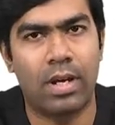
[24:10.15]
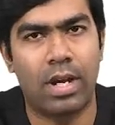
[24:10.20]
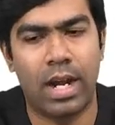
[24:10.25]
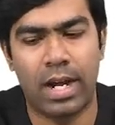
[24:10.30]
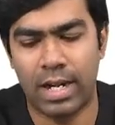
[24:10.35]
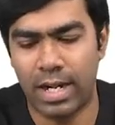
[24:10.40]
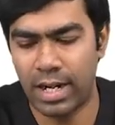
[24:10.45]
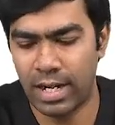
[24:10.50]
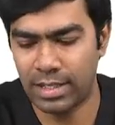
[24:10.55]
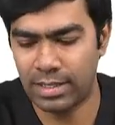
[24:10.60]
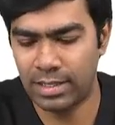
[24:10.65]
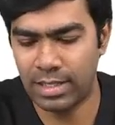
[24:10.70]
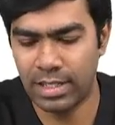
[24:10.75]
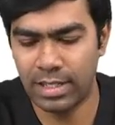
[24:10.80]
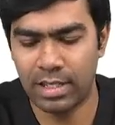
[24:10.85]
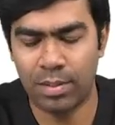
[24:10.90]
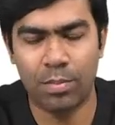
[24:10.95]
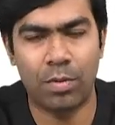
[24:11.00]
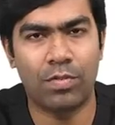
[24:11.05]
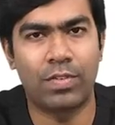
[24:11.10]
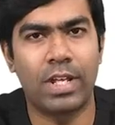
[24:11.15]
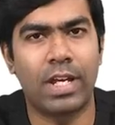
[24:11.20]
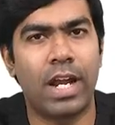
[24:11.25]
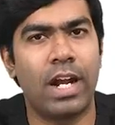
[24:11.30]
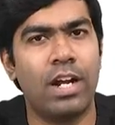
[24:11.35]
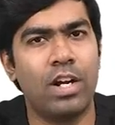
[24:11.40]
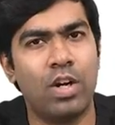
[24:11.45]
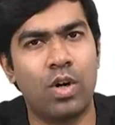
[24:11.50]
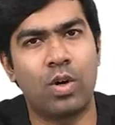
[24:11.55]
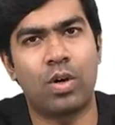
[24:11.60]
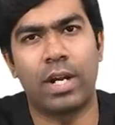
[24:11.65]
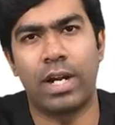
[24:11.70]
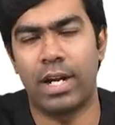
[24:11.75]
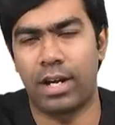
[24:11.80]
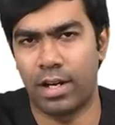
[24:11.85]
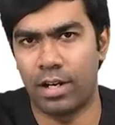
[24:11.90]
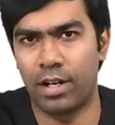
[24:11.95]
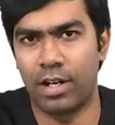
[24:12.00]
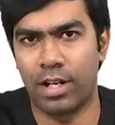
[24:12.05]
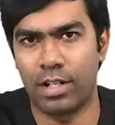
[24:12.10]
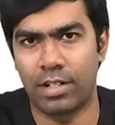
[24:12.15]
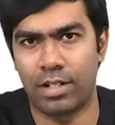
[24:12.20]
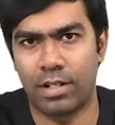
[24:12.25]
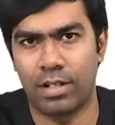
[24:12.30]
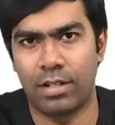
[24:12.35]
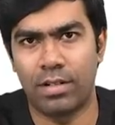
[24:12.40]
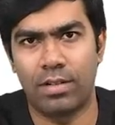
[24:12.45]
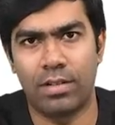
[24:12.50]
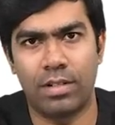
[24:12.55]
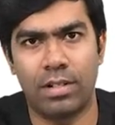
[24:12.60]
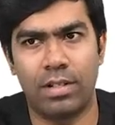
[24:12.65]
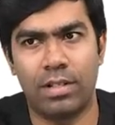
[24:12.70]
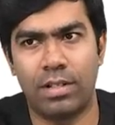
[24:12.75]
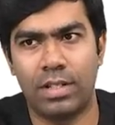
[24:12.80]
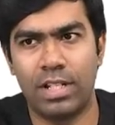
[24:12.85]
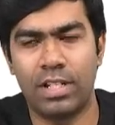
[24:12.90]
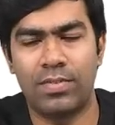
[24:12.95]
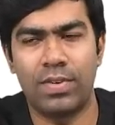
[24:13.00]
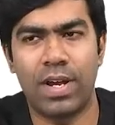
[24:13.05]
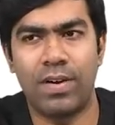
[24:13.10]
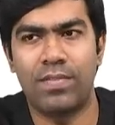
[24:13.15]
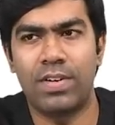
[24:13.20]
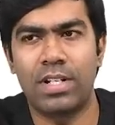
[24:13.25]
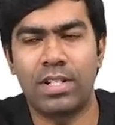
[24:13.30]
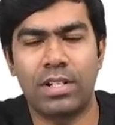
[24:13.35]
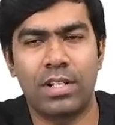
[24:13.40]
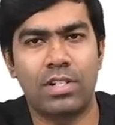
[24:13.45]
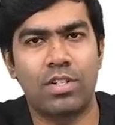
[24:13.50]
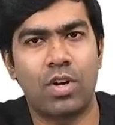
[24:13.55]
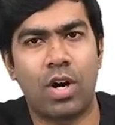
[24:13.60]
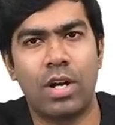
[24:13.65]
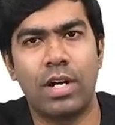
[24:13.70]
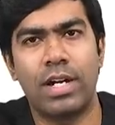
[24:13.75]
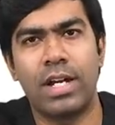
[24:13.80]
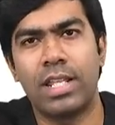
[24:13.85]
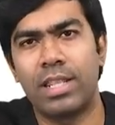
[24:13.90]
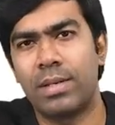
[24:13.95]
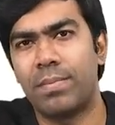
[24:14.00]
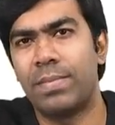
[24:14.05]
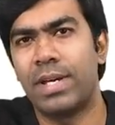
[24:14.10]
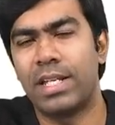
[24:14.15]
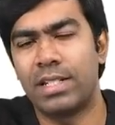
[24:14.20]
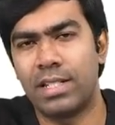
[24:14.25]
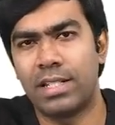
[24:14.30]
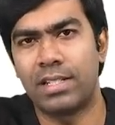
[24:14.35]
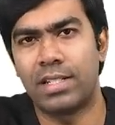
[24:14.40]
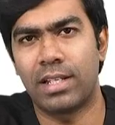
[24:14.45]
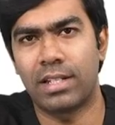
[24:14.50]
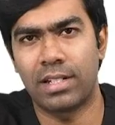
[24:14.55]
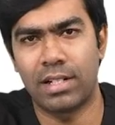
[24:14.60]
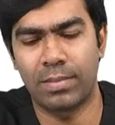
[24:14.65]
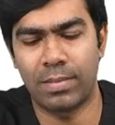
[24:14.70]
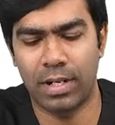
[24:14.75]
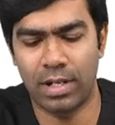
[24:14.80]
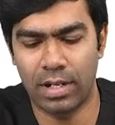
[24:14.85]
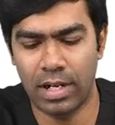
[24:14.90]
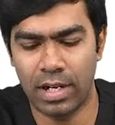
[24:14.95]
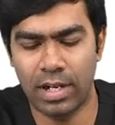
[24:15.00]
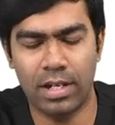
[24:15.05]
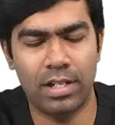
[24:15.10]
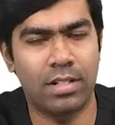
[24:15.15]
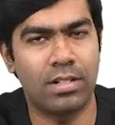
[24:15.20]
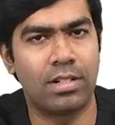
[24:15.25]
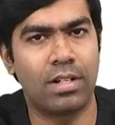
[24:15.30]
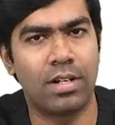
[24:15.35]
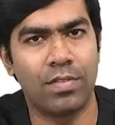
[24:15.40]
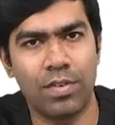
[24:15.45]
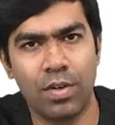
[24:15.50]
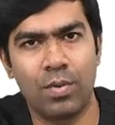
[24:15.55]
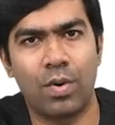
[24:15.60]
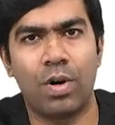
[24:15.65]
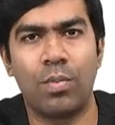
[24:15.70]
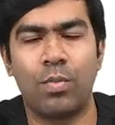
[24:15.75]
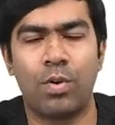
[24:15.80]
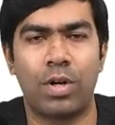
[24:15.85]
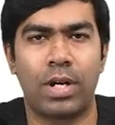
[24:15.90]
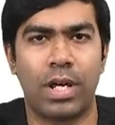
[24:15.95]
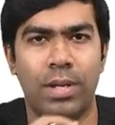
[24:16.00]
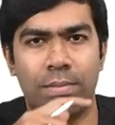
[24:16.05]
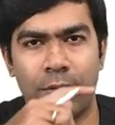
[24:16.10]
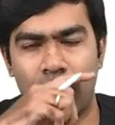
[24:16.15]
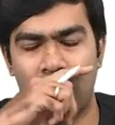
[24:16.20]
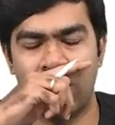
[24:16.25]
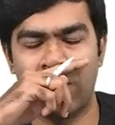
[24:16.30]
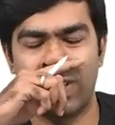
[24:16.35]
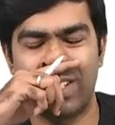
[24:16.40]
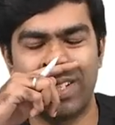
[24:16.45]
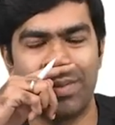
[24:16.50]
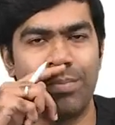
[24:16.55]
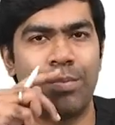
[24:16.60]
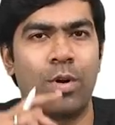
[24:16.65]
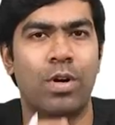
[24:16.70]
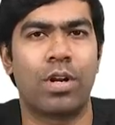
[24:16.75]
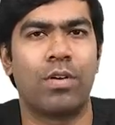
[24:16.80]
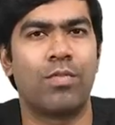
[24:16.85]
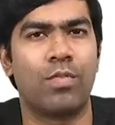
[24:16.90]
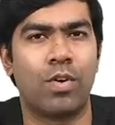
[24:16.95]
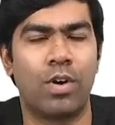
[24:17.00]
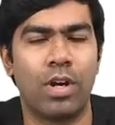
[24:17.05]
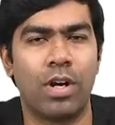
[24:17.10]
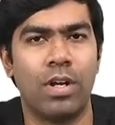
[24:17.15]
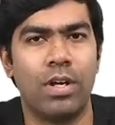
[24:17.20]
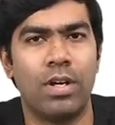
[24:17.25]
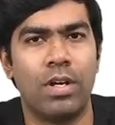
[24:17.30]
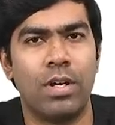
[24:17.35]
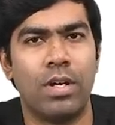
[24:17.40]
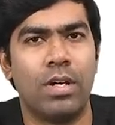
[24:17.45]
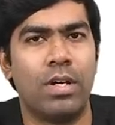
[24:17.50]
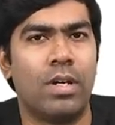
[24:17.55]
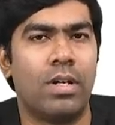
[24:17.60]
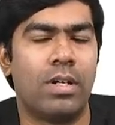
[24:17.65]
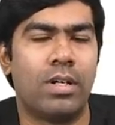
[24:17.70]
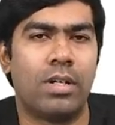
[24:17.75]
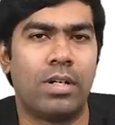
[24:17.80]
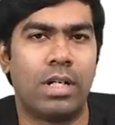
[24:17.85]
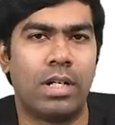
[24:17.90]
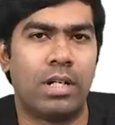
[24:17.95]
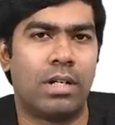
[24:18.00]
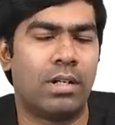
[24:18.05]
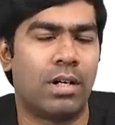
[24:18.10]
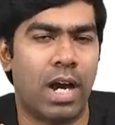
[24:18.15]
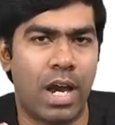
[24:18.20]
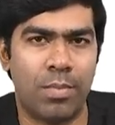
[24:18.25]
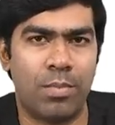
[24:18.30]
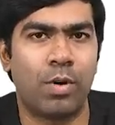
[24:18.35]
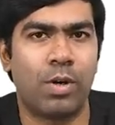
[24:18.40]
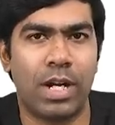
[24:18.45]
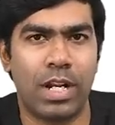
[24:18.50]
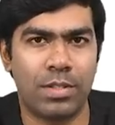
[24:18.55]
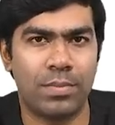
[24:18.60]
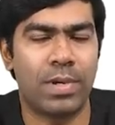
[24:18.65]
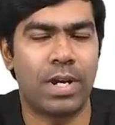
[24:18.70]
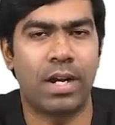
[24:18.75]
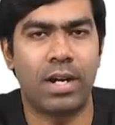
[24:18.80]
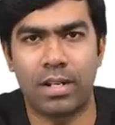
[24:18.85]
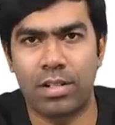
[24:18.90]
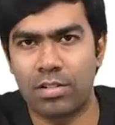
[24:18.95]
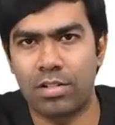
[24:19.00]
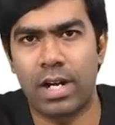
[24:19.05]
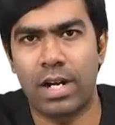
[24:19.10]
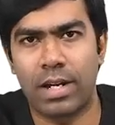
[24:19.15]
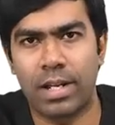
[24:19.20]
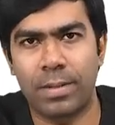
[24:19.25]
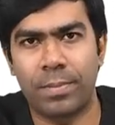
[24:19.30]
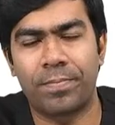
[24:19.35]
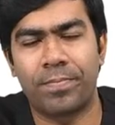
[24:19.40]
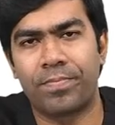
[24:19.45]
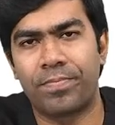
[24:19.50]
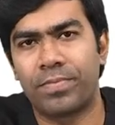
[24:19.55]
And let us see some of the endocrine regulation. This we have discussed already in the basic section, but let us review one more time because it's important for hypoglycemia understanding.